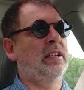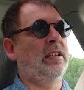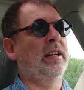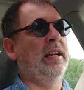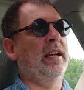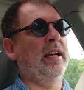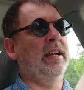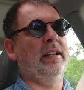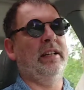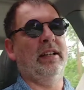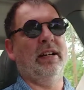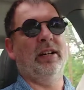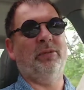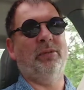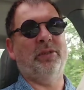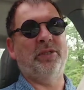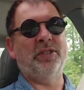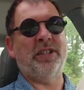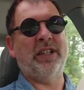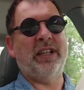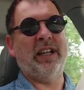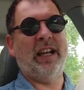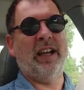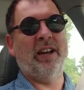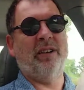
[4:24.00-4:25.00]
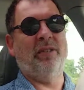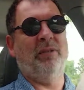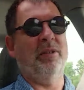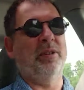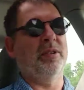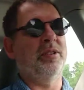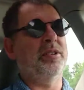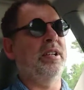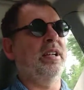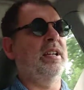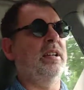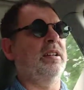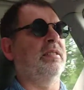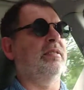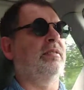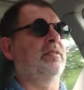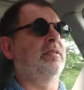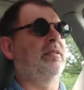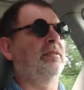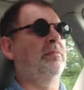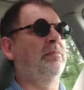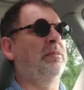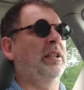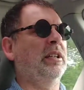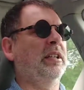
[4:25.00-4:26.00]
And we'll see how it works
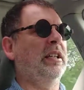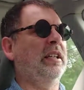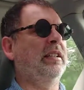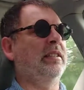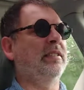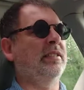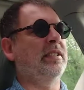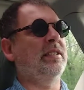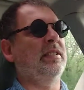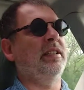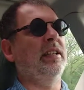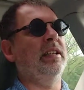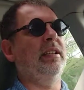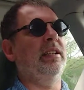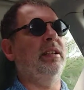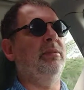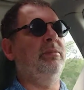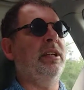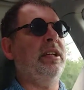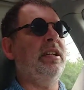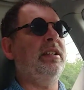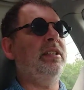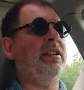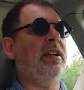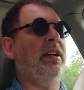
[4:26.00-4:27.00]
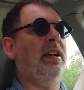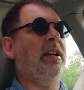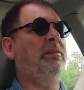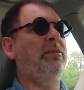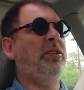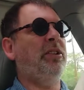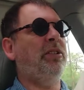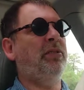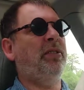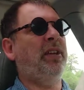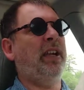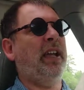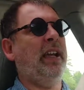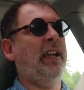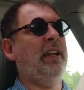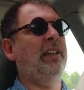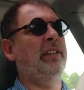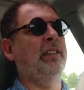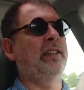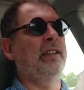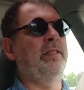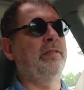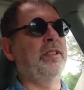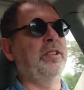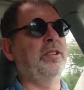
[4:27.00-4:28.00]
out. But in the meantime, you
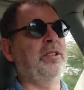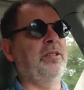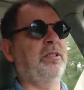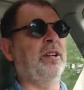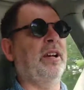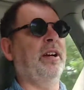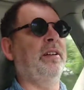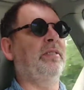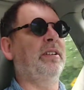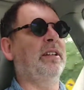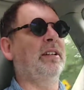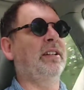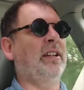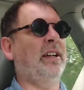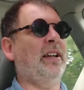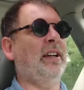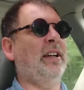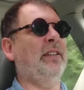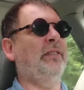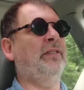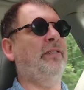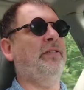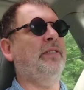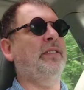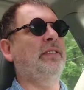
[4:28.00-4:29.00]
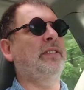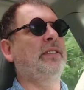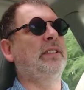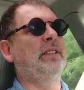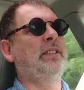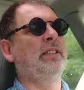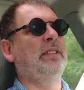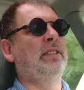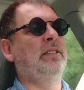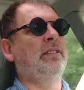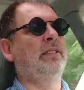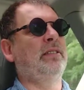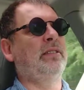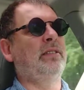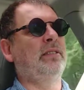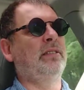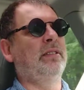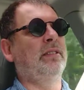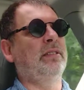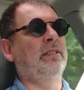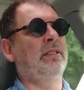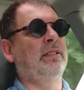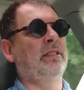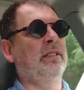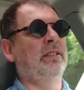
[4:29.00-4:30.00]
can live a New Covenant life.
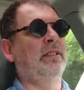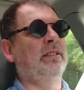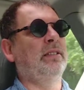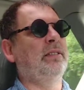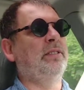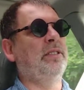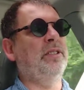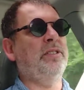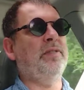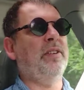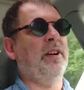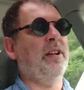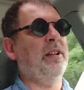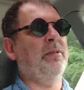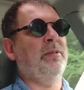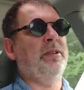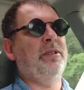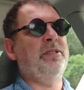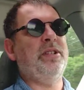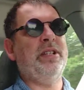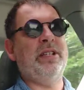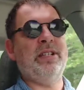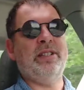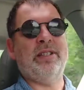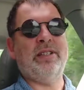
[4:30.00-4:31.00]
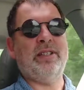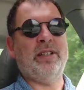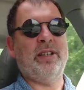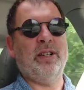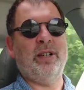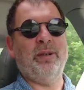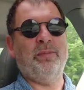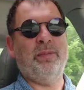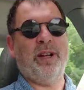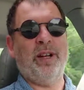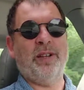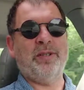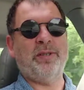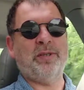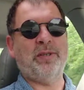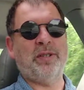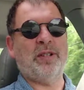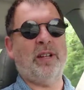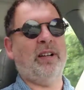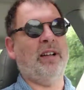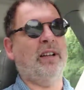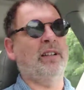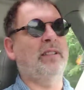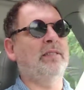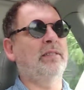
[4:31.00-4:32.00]
Just follow what Jesus and the apostles
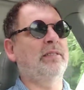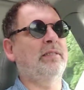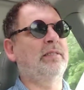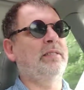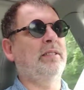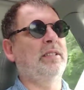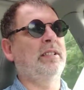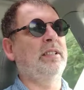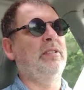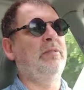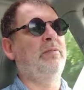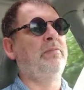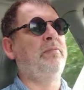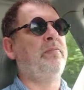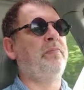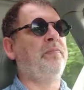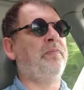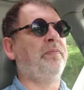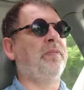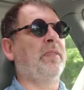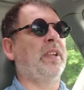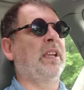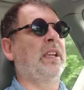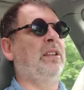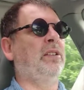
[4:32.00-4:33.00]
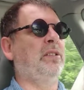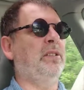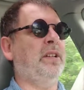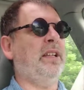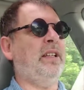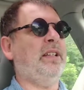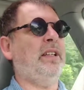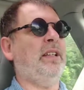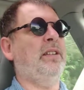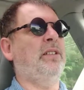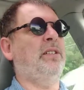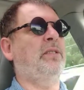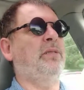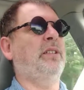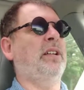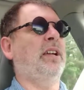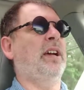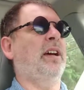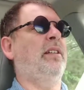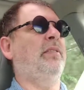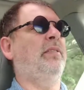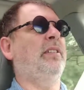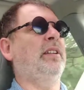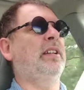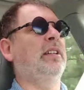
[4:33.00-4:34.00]
taught. Look at the Old
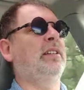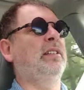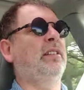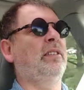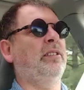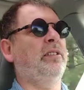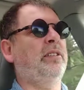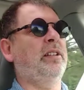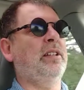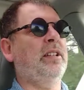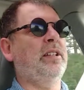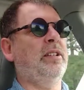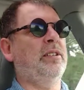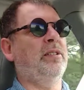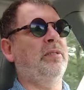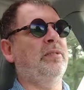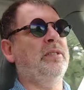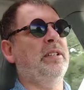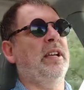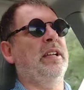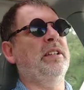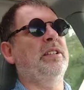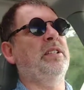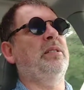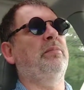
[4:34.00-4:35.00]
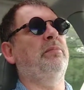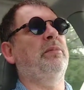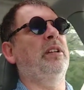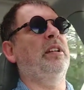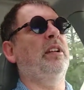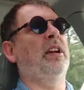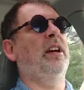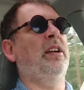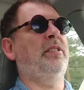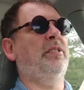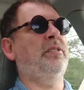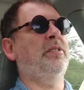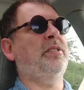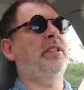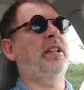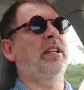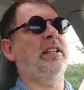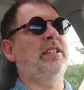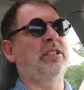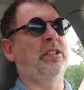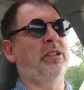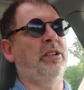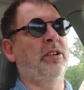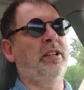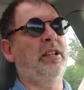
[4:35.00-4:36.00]
Covenant. Look at the Old Testament.
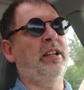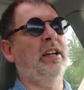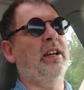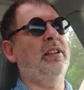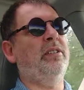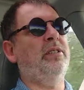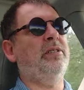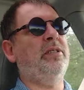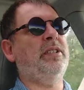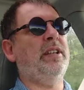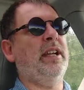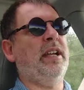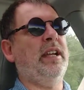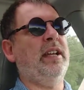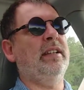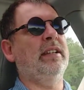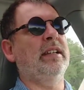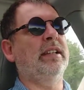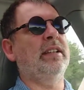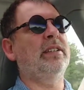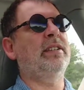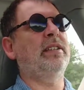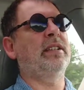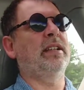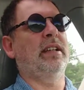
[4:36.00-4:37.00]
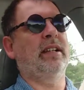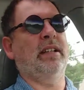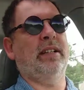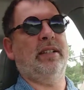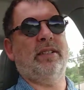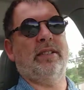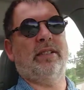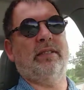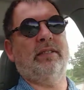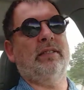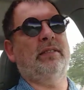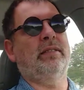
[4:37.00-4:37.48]
It's good to understand these things.